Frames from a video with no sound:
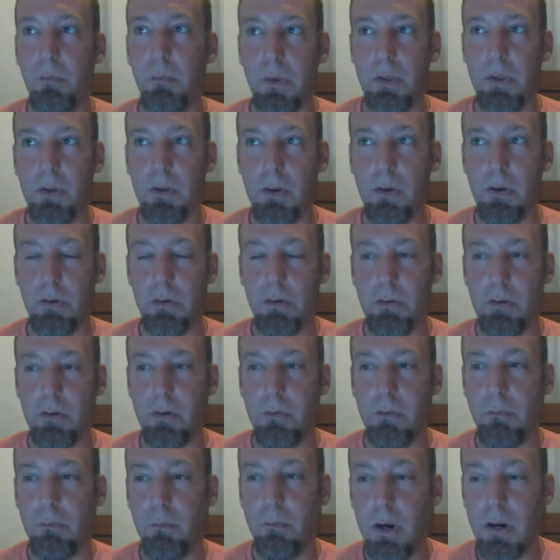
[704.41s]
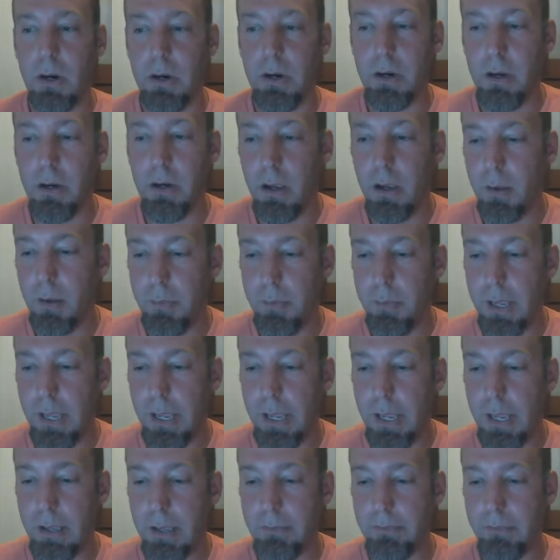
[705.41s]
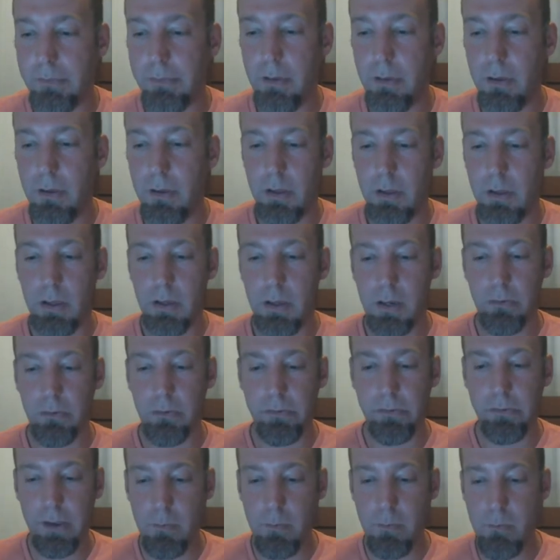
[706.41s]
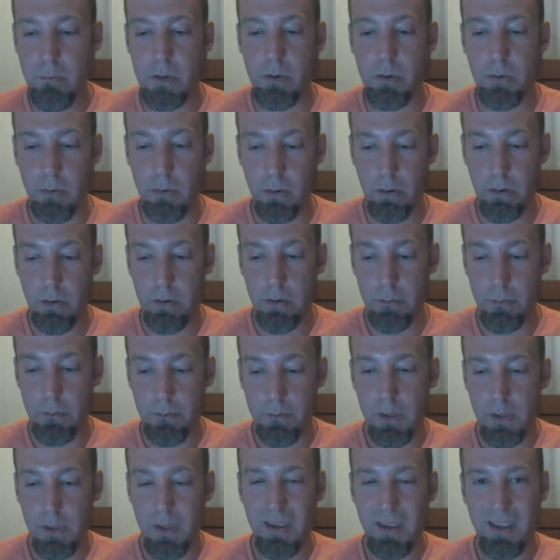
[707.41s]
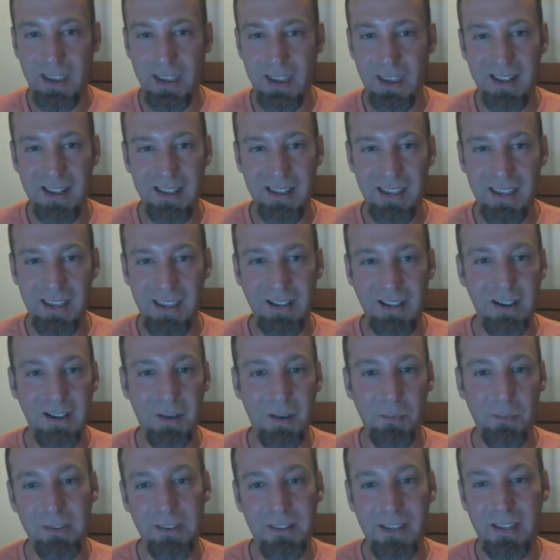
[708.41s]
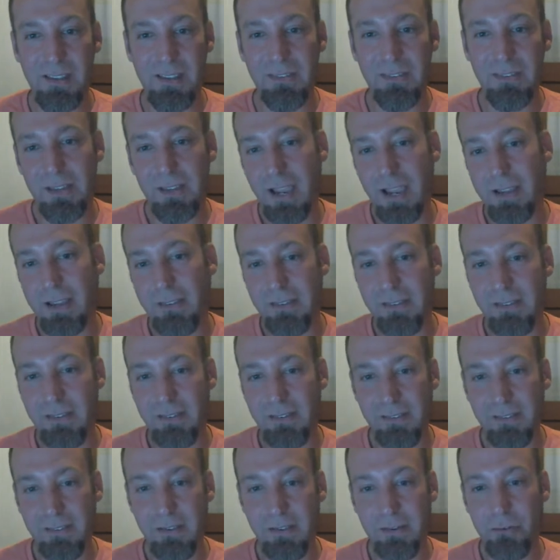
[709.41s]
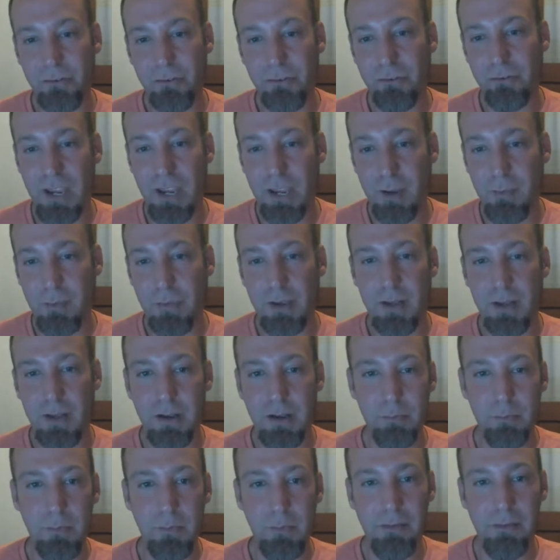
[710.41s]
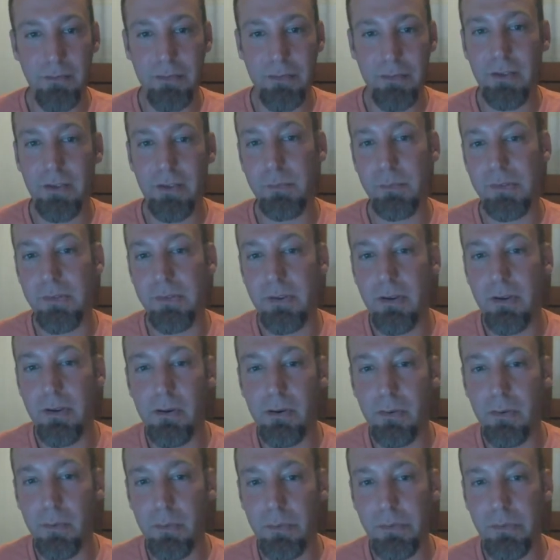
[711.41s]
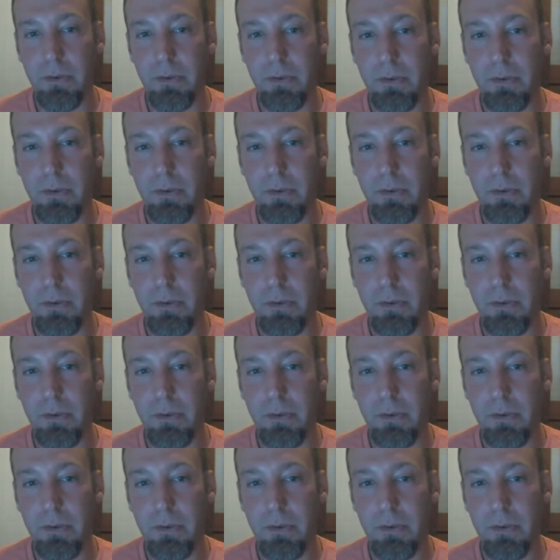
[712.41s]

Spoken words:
it into your markup as, here's a mirror, and it comes in these sizes and this shape, and it's made of these materials,